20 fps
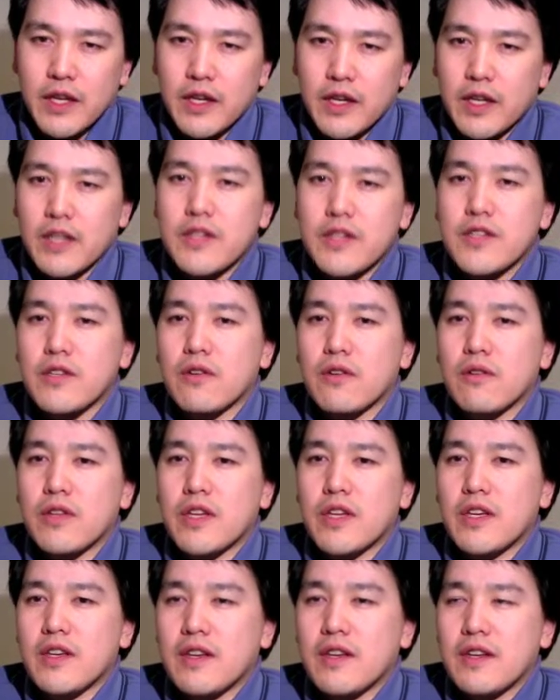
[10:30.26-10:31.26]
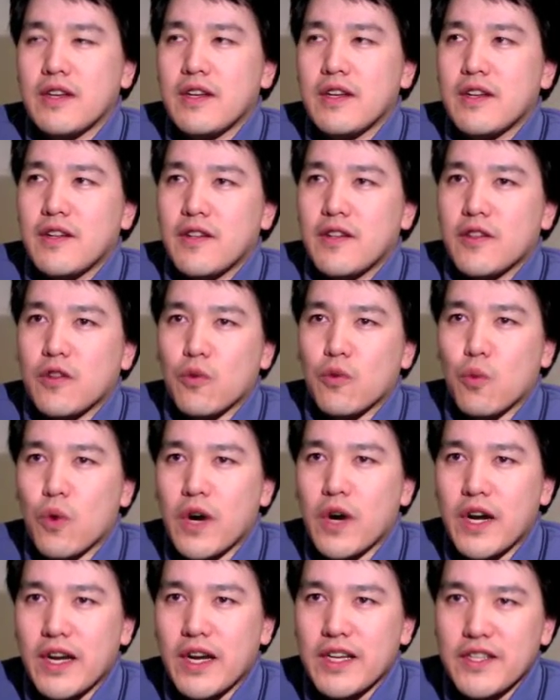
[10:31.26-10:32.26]
And so the
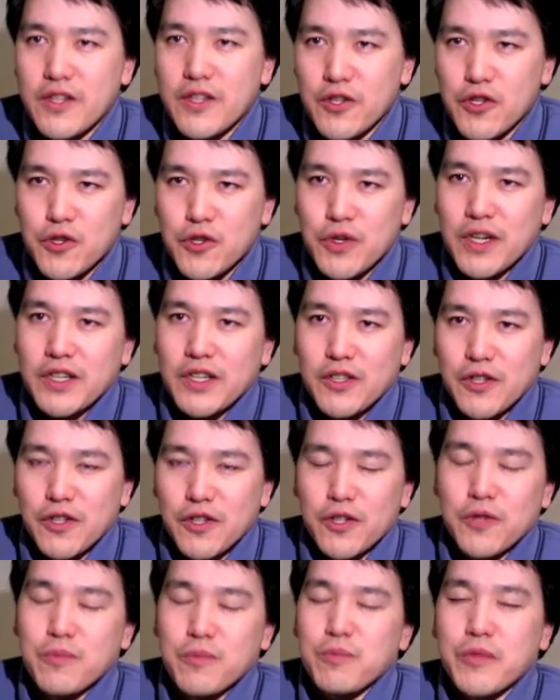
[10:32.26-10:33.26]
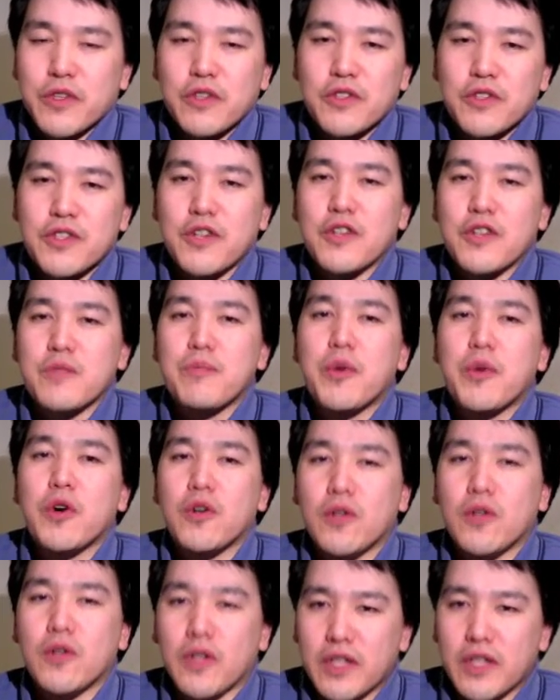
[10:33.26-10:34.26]
wise instructor starts
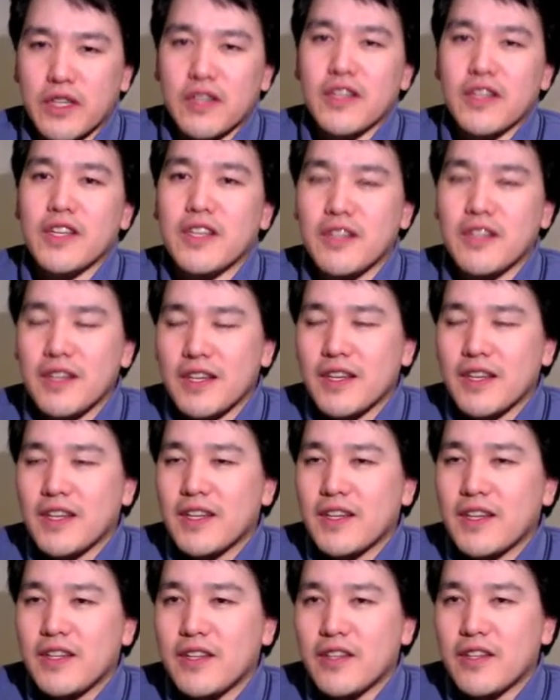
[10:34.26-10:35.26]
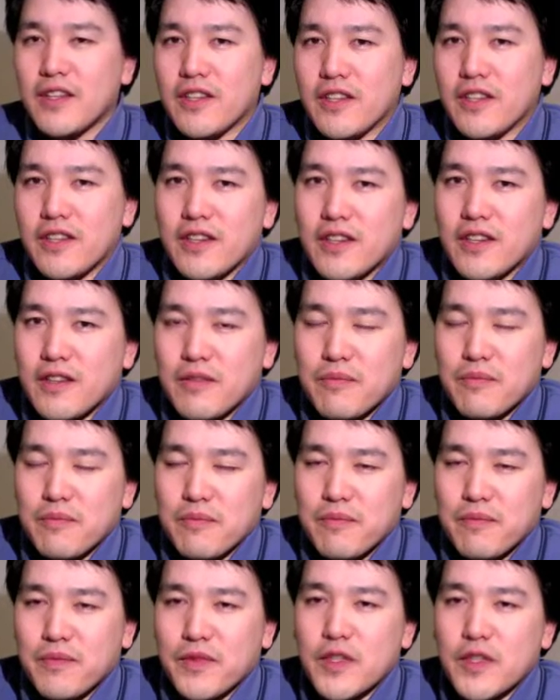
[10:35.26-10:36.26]
pulling the
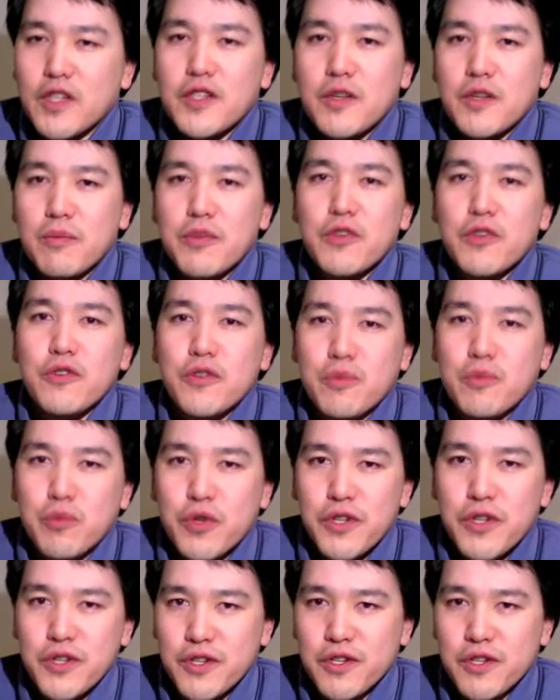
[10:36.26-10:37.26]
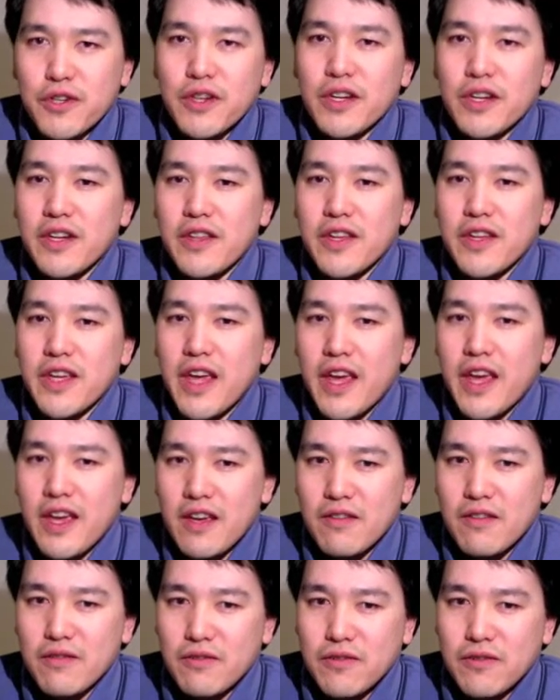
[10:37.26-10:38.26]
disabused prisoner out of the
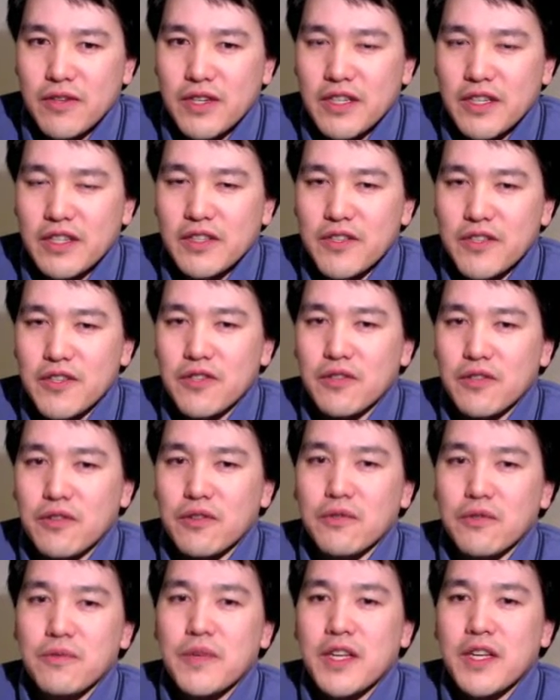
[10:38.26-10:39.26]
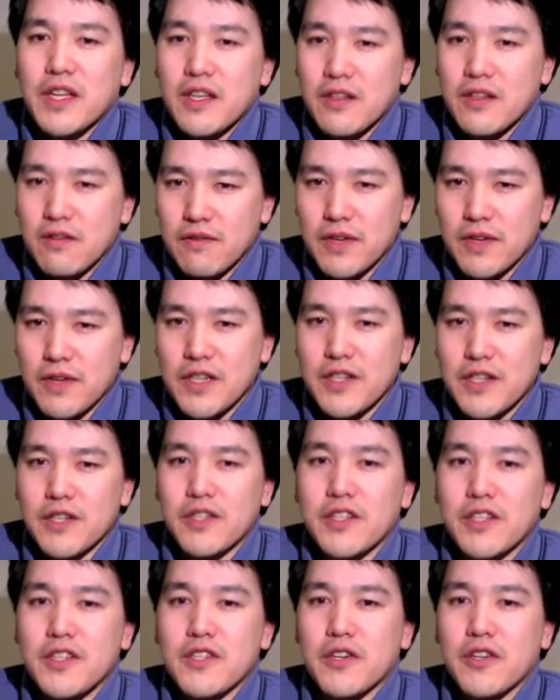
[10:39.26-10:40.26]
cave, right? And so eventually
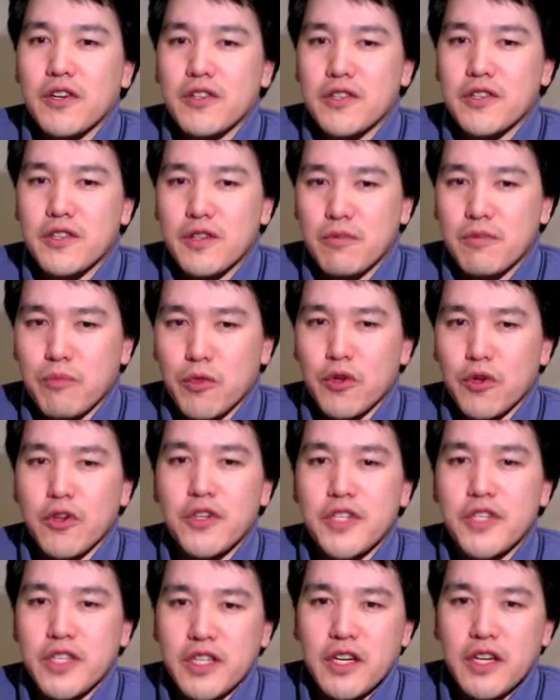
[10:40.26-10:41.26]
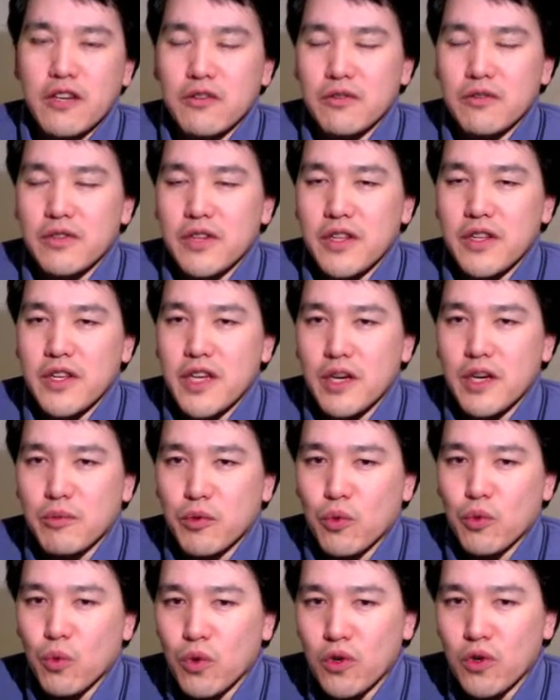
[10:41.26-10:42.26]
he starts emerging out into the
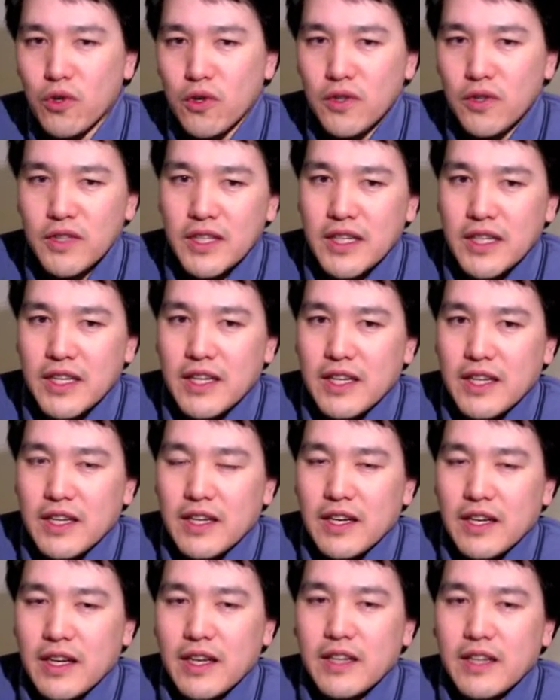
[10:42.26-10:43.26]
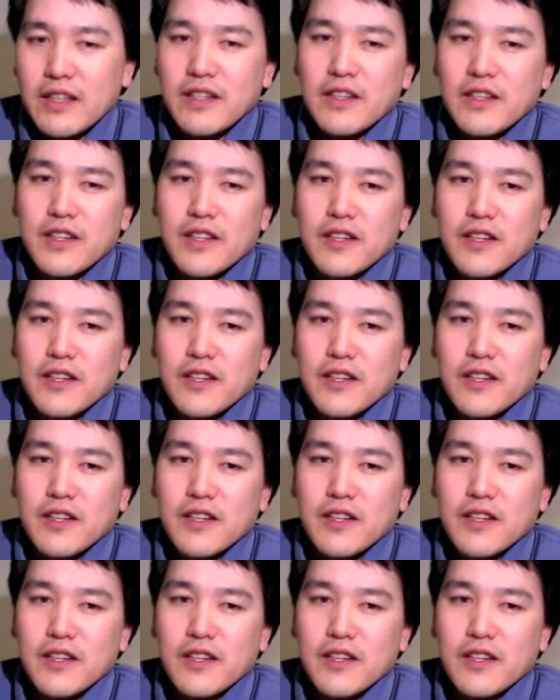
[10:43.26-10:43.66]
upper world, and